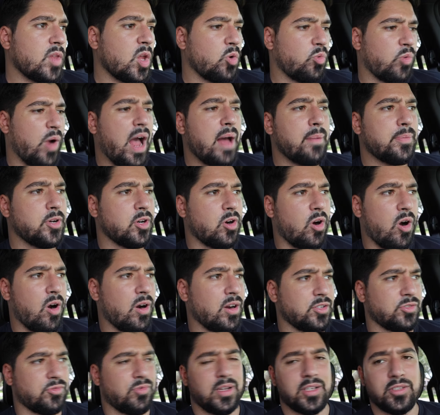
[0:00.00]
Raptor
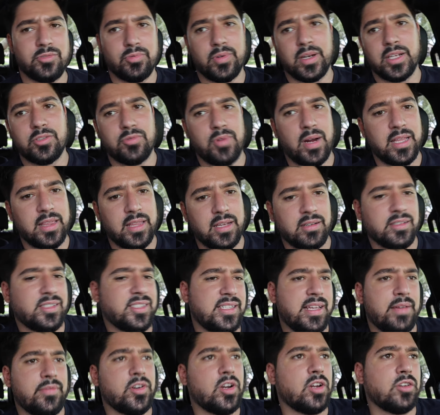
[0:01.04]
R is, is, it's right there. It's
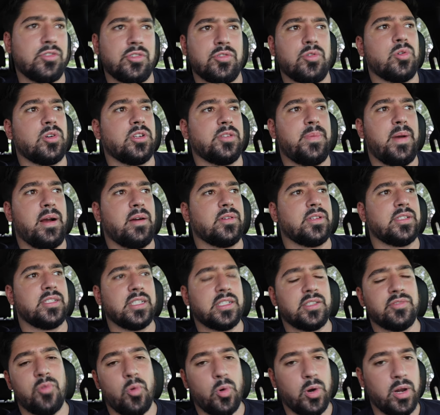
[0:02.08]
700 horsepower,
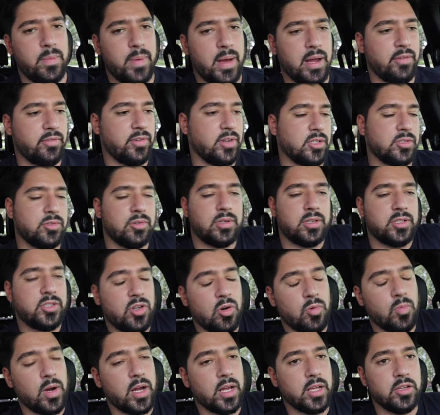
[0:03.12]
640 pound-feet of torque.
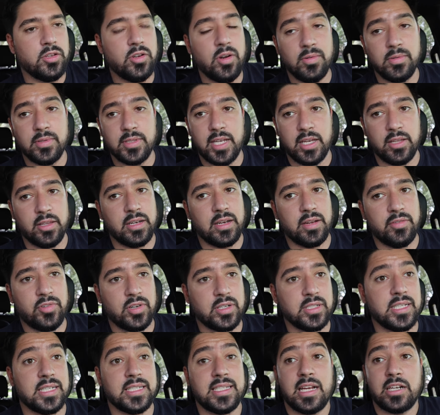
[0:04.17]
So what? You don't tell the
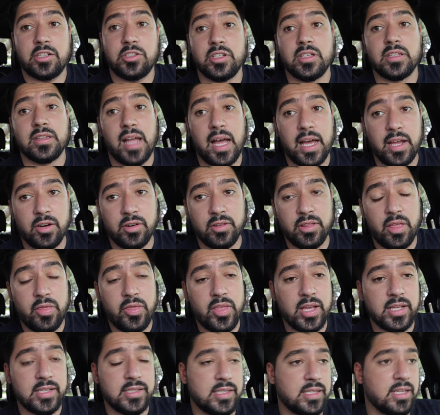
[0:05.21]
difference. It's actually lighter than
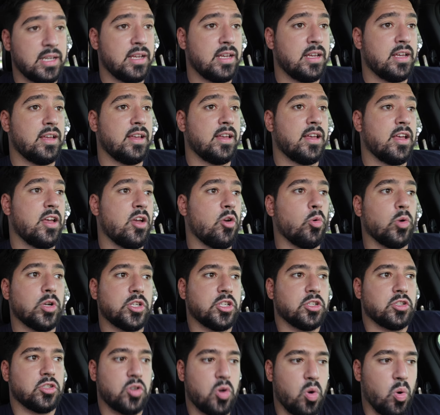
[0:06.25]
this,
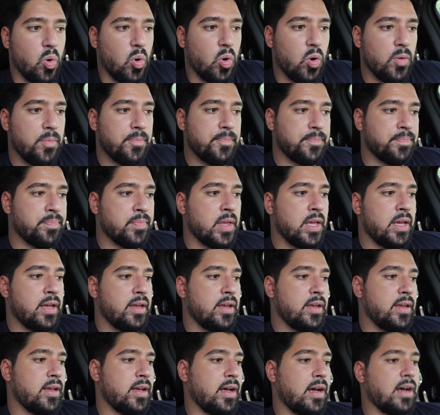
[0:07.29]
which is cool.
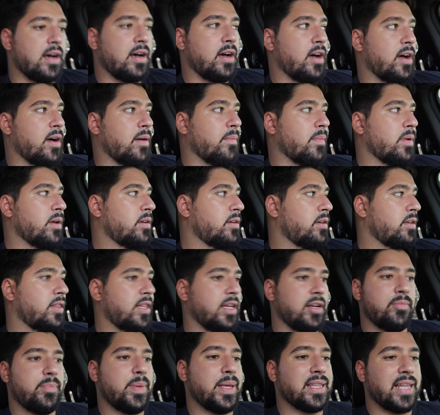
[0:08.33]
Um,
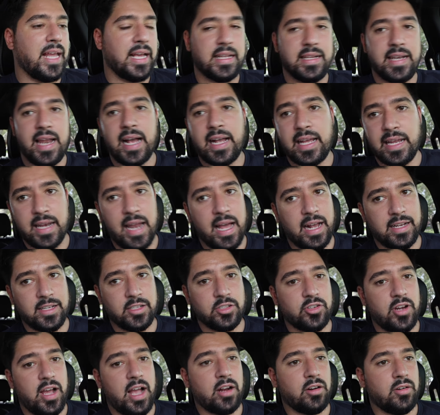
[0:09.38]
they've been like neck and neck in
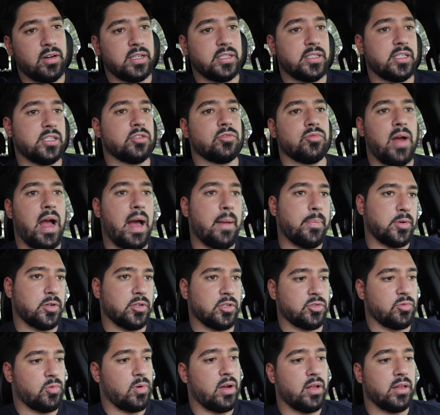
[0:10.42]
drag races.
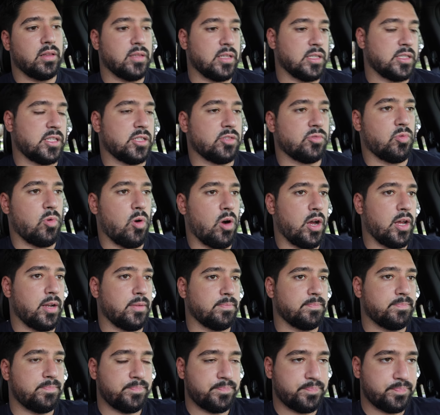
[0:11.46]
Raptors won. This is
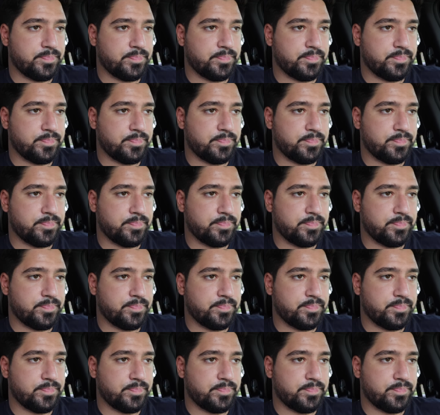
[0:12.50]
one.